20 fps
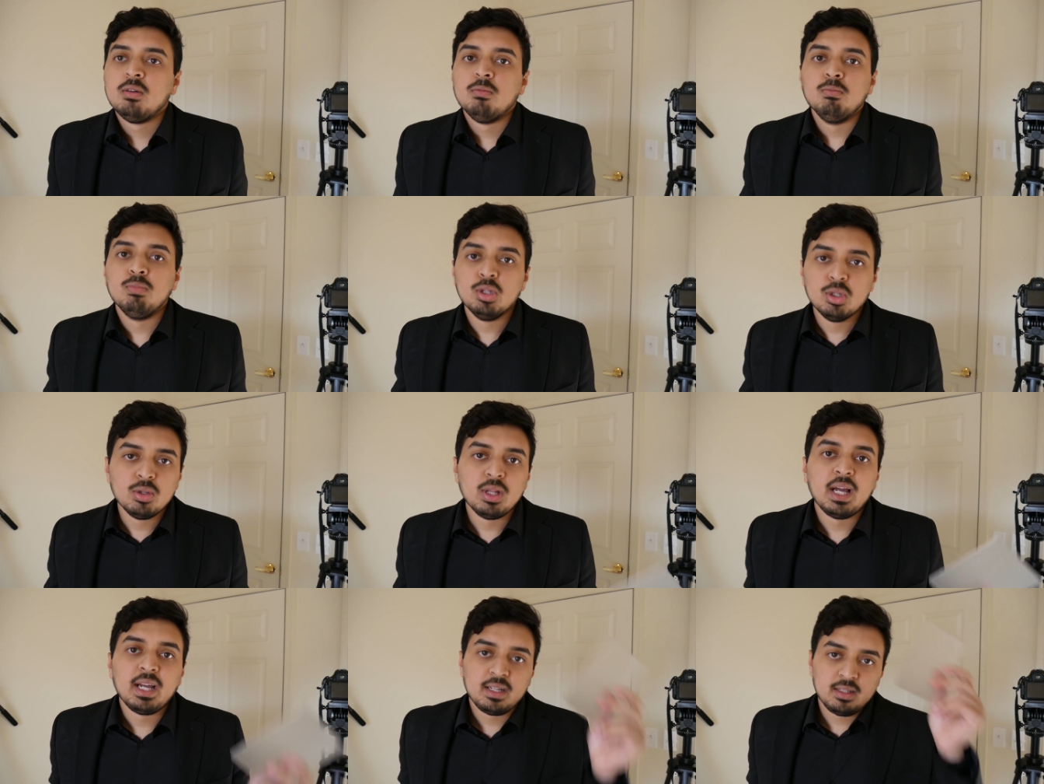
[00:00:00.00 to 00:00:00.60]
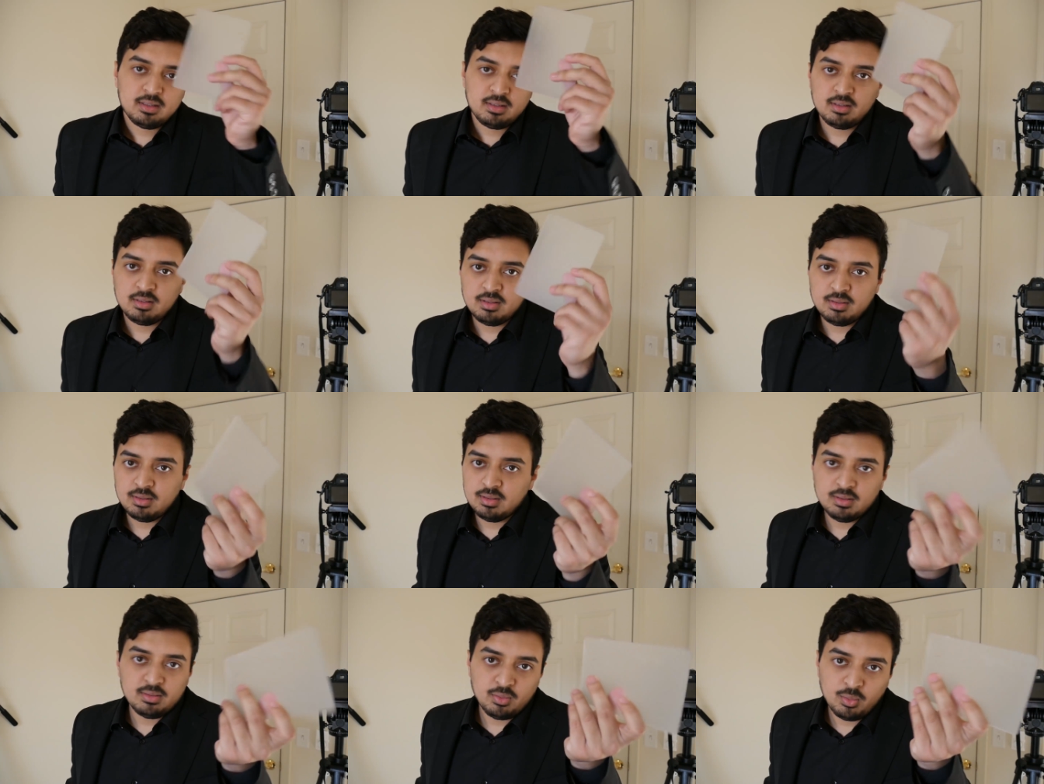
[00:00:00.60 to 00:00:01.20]
blue light.
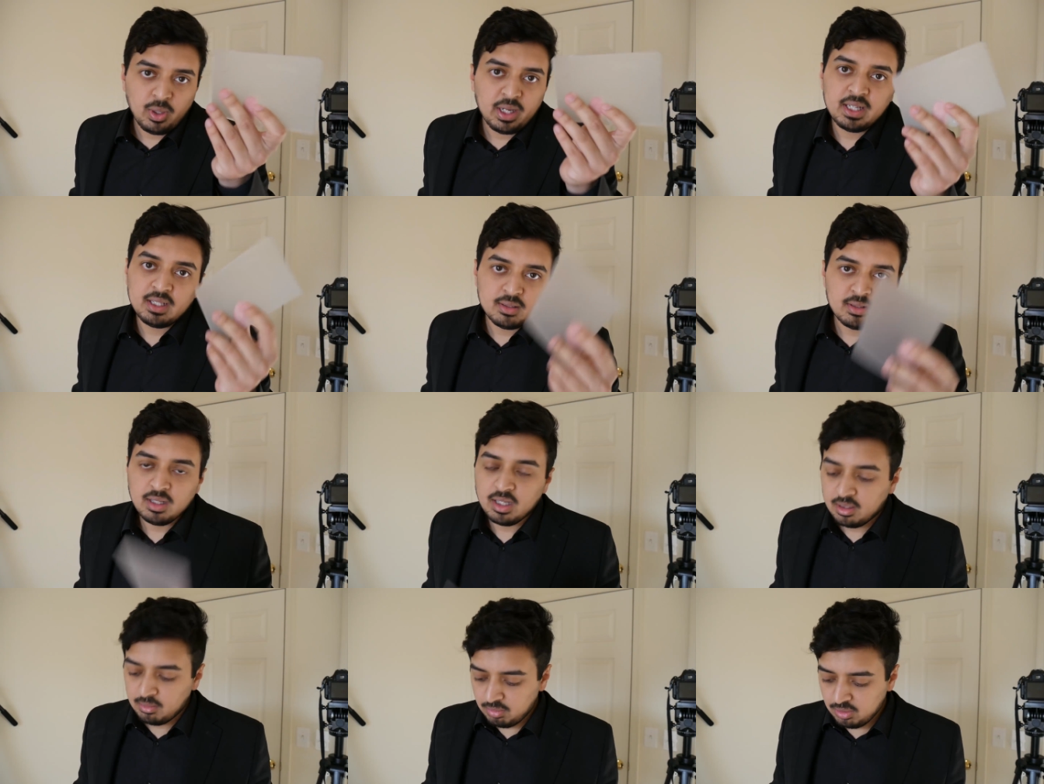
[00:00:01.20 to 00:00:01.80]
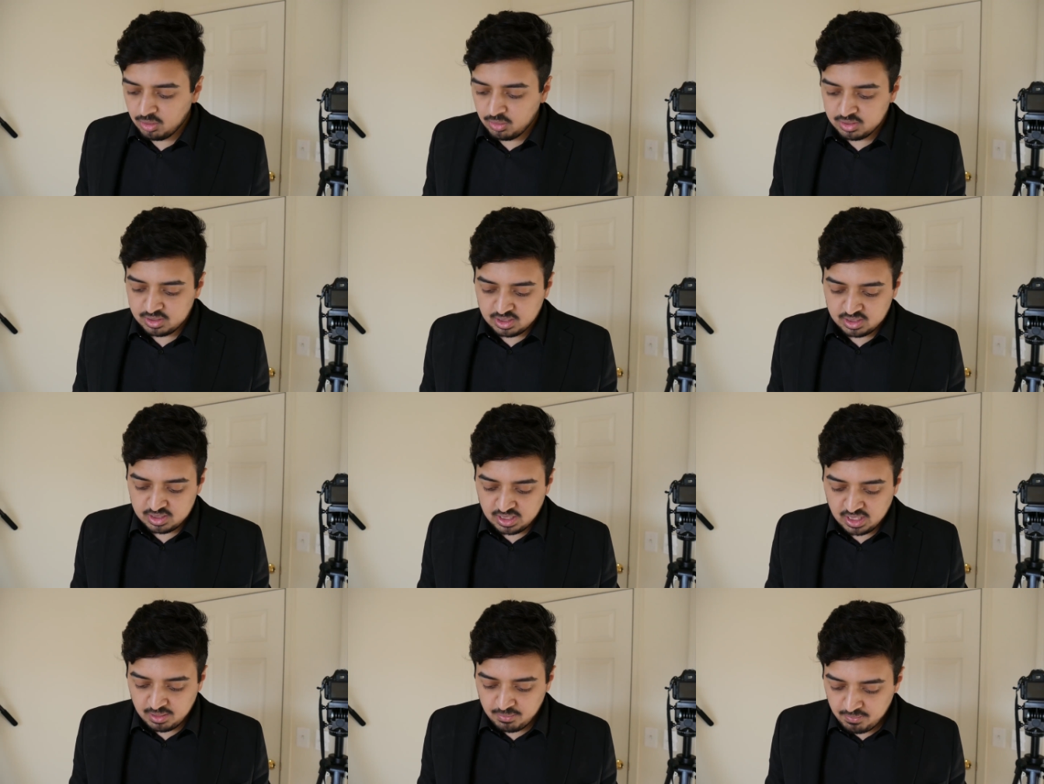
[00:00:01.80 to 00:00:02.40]
White and blue is the
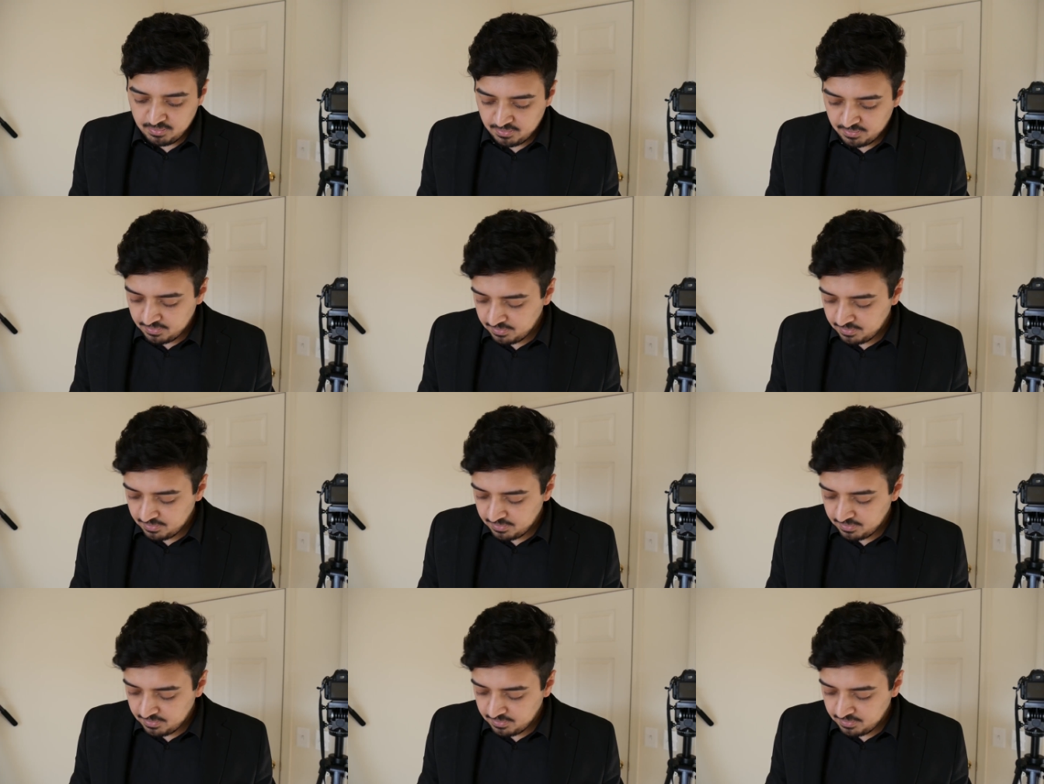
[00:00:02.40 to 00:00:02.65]
same.